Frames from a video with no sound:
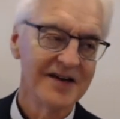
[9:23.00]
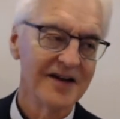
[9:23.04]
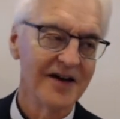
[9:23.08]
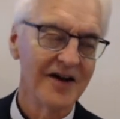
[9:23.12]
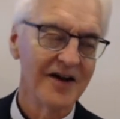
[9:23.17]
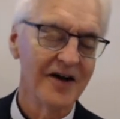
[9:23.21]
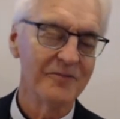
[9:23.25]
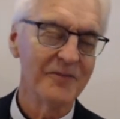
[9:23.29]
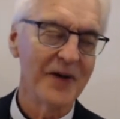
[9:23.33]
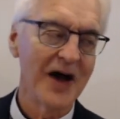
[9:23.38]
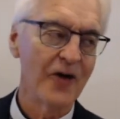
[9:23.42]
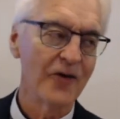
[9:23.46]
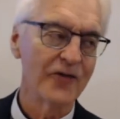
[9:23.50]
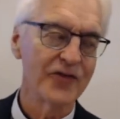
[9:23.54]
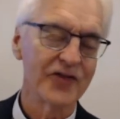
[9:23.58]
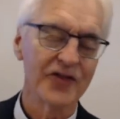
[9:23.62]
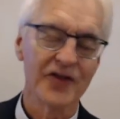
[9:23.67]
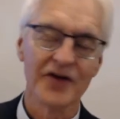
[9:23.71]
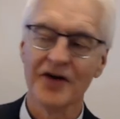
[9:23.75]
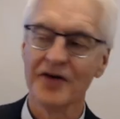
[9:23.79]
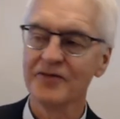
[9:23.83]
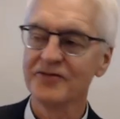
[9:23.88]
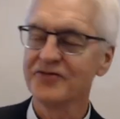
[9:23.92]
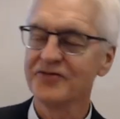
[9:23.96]
about
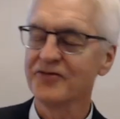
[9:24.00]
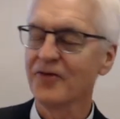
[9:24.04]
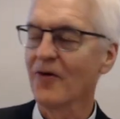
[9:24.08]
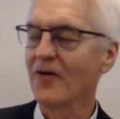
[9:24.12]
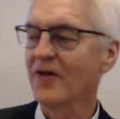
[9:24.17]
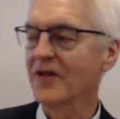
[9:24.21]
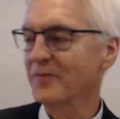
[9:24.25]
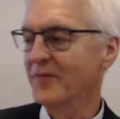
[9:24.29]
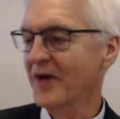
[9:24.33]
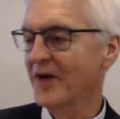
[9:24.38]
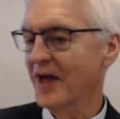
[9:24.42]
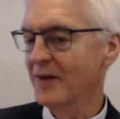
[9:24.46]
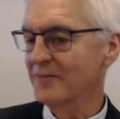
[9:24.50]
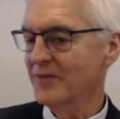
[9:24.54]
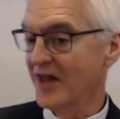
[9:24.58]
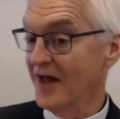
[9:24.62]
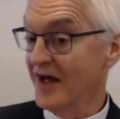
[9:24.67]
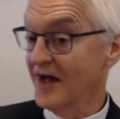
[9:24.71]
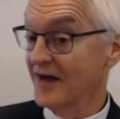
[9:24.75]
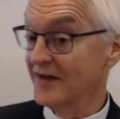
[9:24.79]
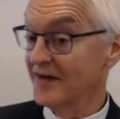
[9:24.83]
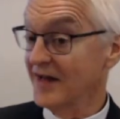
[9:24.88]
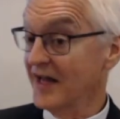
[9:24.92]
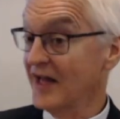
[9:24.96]
the fall of
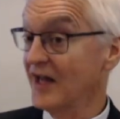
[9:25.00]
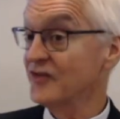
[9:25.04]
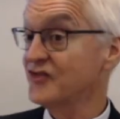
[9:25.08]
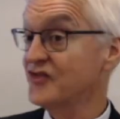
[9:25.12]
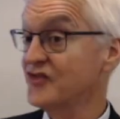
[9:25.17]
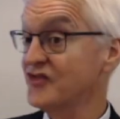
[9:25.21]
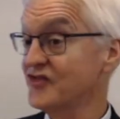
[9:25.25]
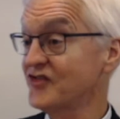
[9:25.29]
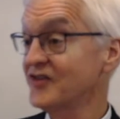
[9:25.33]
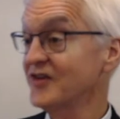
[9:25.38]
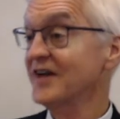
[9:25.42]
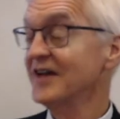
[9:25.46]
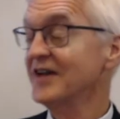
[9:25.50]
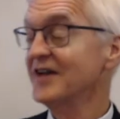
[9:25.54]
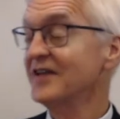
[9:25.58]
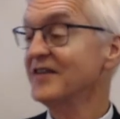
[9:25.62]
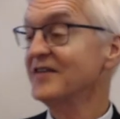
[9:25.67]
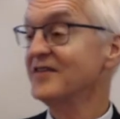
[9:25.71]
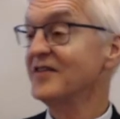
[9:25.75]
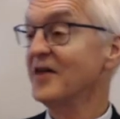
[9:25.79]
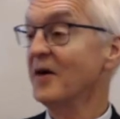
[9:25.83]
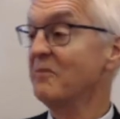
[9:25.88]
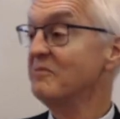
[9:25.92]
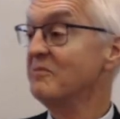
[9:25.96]
Babylon, it's
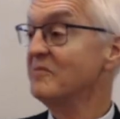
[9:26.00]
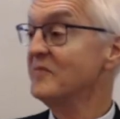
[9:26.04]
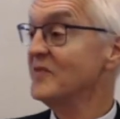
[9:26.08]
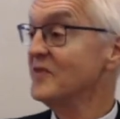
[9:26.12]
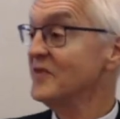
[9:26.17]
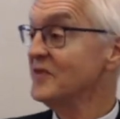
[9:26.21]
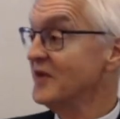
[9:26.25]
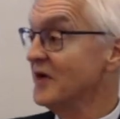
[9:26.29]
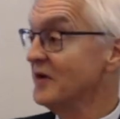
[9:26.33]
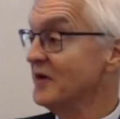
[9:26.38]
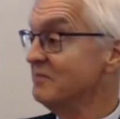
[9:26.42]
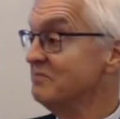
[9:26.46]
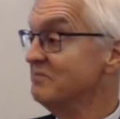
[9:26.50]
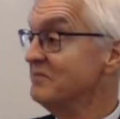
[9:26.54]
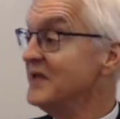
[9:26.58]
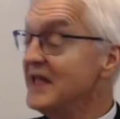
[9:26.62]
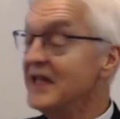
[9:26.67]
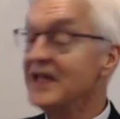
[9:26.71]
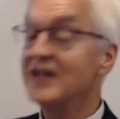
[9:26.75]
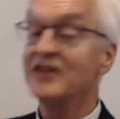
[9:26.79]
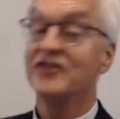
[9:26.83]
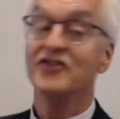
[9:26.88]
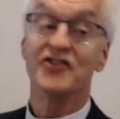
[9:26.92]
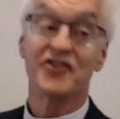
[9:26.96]
the, the
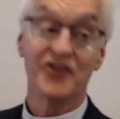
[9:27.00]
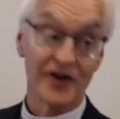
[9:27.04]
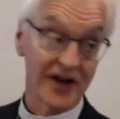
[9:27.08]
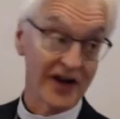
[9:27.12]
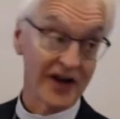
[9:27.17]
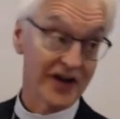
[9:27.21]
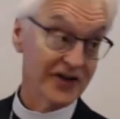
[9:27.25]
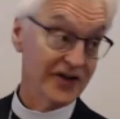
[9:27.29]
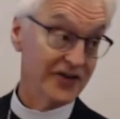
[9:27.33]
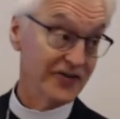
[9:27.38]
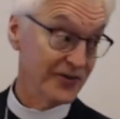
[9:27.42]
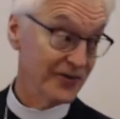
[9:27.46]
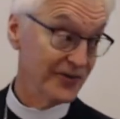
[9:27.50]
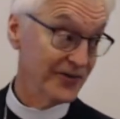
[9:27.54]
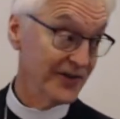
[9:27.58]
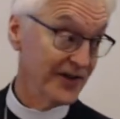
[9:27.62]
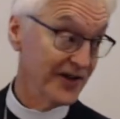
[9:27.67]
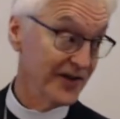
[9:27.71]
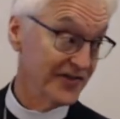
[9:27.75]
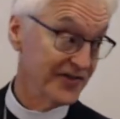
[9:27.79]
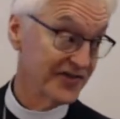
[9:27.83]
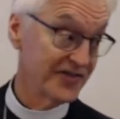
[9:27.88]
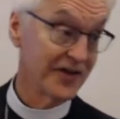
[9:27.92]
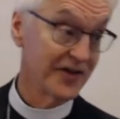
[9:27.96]
Medes are going to do
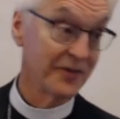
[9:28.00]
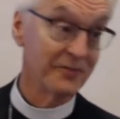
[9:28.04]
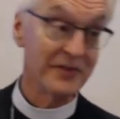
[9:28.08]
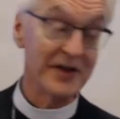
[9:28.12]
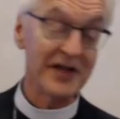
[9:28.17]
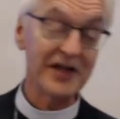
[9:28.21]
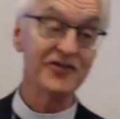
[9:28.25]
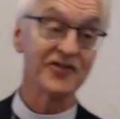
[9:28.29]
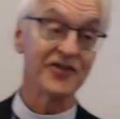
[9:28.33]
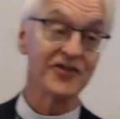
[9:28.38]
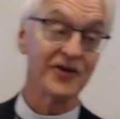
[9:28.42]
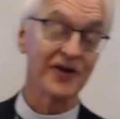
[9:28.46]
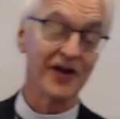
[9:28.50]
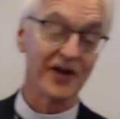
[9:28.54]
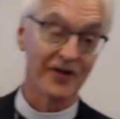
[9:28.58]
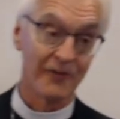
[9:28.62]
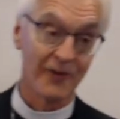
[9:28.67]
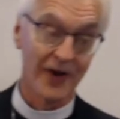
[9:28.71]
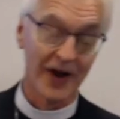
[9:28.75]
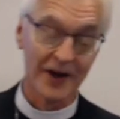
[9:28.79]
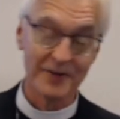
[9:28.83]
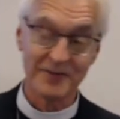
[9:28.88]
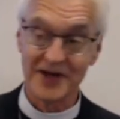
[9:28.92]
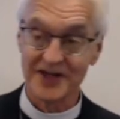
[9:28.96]
this. The Medes are going to
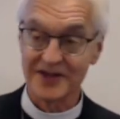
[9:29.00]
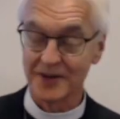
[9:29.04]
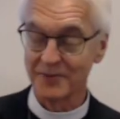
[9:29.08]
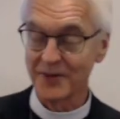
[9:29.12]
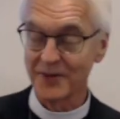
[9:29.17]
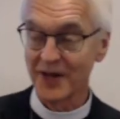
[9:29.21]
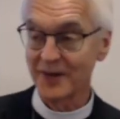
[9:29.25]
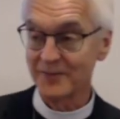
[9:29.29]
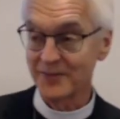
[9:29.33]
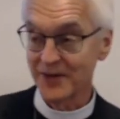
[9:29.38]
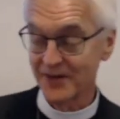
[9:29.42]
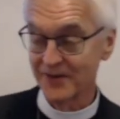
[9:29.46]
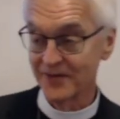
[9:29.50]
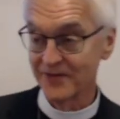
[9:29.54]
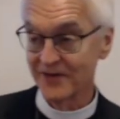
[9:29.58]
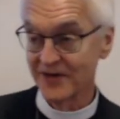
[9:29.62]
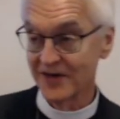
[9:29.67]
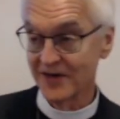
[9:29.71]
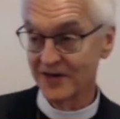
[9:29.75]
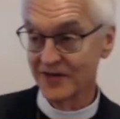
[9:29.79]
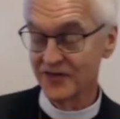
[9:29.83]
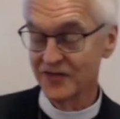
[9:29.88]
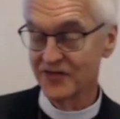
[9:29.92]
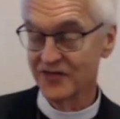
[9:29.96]
wipe out the
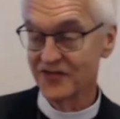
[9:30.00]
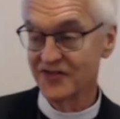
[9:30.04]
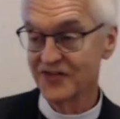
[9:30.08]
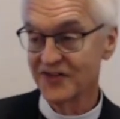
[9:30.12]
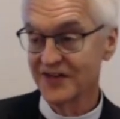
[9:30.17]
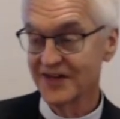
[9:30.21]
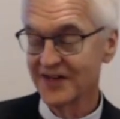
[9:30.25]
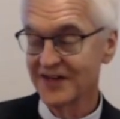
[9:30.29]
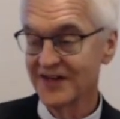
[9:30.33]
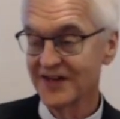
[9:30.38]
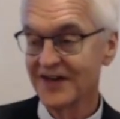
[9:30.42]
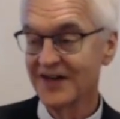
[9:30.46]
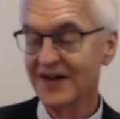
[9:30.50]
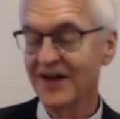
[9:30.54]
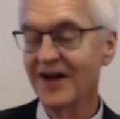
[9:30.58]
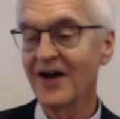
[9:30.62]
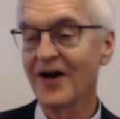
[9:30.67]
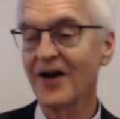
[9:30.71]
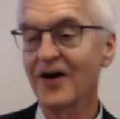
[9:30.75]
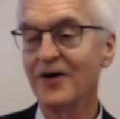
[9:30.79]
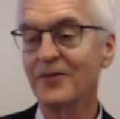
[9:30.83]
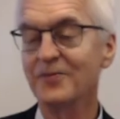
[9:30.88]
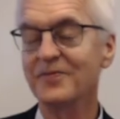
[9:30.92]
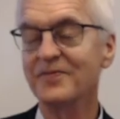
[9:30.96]
Babylonians.
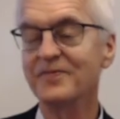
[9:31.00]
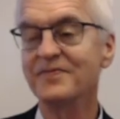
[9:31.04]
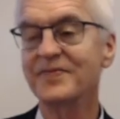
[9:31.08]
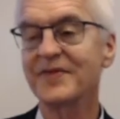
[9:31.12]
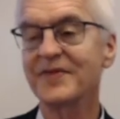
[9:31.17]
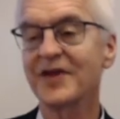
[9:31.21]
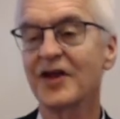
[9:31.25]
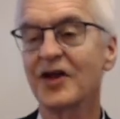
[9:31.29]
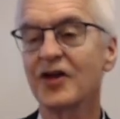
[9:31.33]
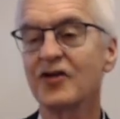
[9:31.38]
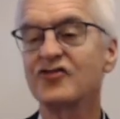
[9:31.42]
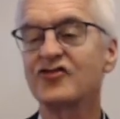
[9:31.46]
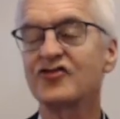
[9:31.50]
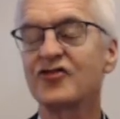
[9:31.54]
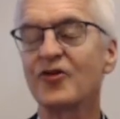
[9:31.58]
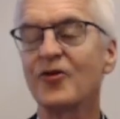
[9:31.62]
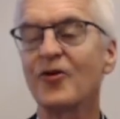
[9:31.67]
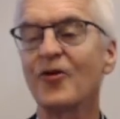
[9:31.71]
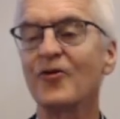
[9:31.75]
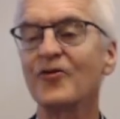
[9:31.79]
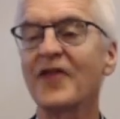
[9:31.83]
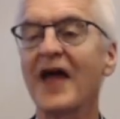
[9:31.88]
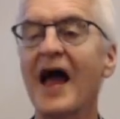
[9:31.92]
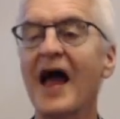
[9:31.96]
Um,
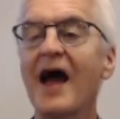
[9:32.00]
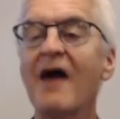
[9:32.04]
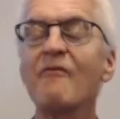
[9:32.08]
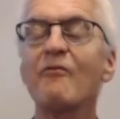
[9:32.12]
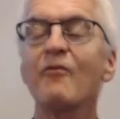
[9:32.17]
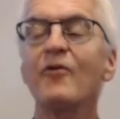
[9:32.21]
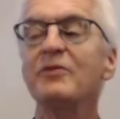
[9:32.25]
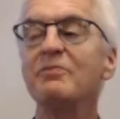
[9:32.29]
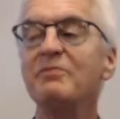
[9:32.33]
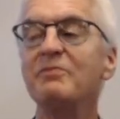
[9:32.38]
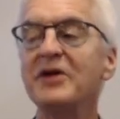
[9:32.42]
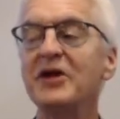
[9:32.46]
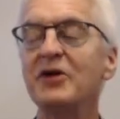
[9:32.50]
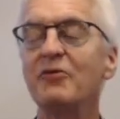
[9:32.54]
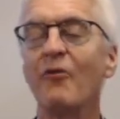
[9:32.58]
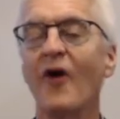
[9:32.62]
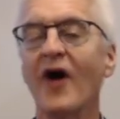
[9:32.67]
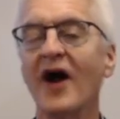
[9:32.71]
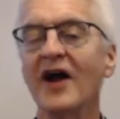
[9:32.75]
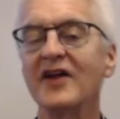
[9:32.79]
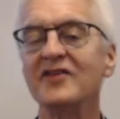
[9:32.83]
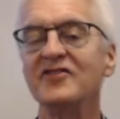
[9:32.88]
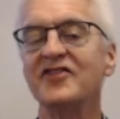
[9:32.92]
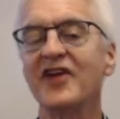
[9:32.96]
so that would be
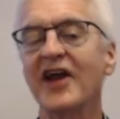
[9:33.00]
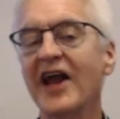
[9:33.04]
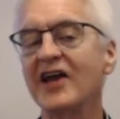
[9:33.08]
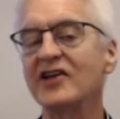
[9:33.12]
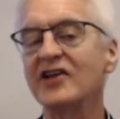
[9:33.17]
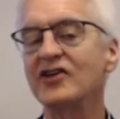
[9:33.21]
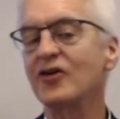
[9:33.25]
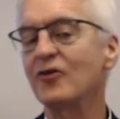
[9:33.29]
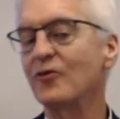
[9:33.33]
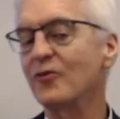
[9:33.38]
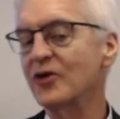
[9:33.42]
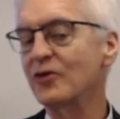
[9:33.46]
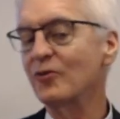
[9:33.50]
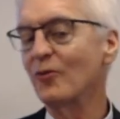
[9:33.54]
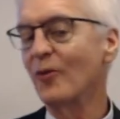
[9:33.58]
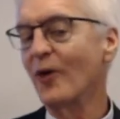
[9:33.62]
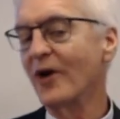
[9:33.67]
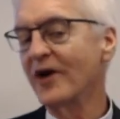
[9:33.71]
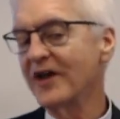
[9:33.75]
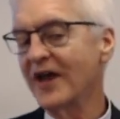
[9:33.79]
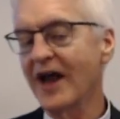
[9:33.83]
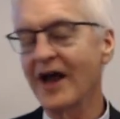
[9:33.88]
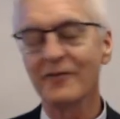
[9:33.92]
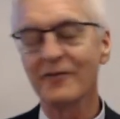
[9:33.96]
why Daniel would
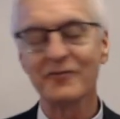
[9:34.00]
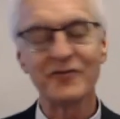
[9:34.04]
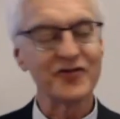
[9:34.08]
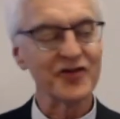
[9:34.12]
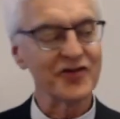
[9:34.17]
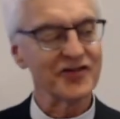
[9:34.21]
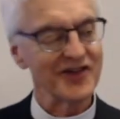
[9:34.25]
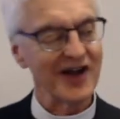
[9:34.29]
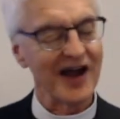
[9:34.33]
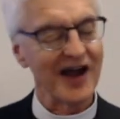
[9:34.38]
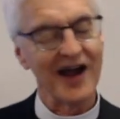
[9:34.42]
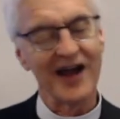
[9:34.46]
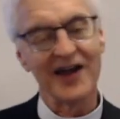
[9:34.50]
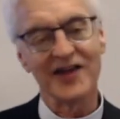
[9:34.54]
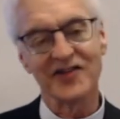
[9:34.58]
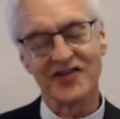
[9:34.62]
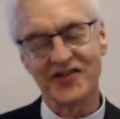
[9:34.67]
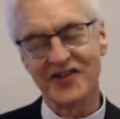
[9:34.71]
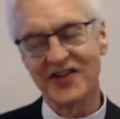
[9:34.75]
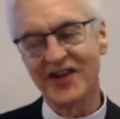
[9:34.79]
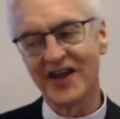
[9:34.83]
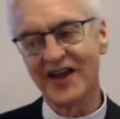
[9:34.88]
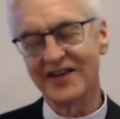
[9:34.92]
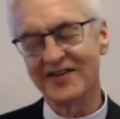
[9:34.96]
want to
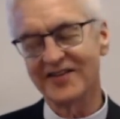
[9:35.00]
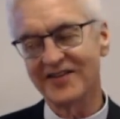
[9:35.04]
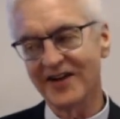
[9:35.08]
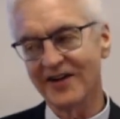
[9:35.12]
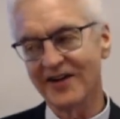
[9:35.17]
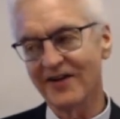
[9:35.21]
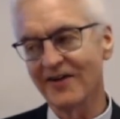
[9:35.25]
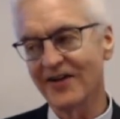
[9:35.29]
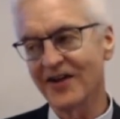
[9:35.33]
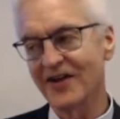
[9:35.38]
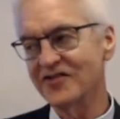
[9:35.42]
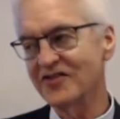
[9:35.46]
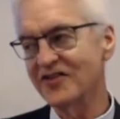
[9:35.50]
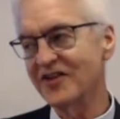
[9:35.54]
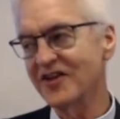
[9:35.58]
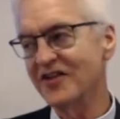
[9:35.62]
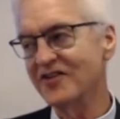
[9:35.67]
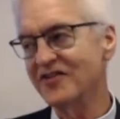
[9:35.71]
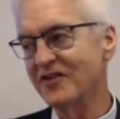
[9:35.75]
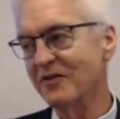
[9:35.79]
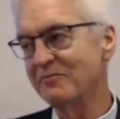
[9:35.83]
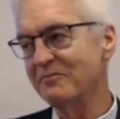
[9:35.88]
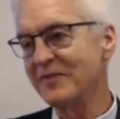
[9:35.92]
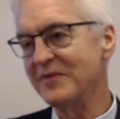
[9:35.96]
emphasize that Darius
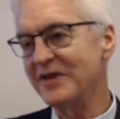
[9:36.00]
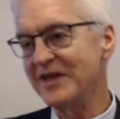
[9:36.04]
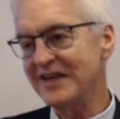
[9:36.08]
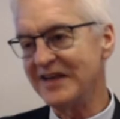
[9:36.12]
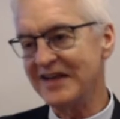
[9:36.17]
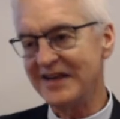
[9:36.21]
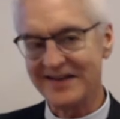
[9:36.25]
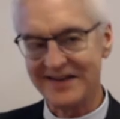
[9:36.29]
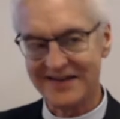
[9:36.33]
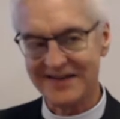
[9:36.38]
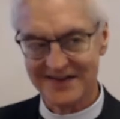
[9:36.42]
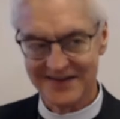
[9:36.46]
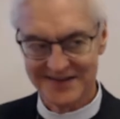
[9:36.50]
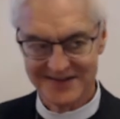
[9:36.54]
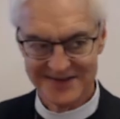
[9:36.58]
is a Mede.